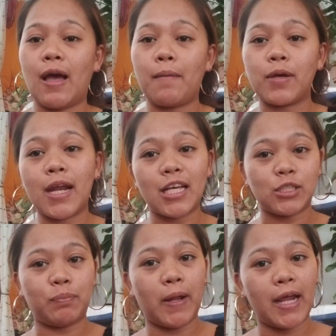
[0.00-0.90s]
I'm gonna
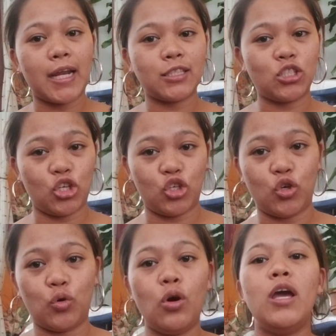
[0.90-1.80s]
explain it to
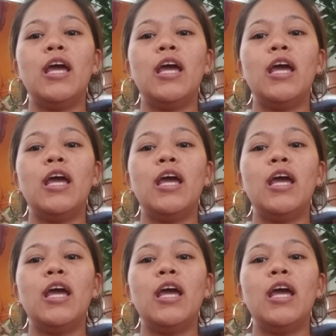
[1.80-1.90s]
you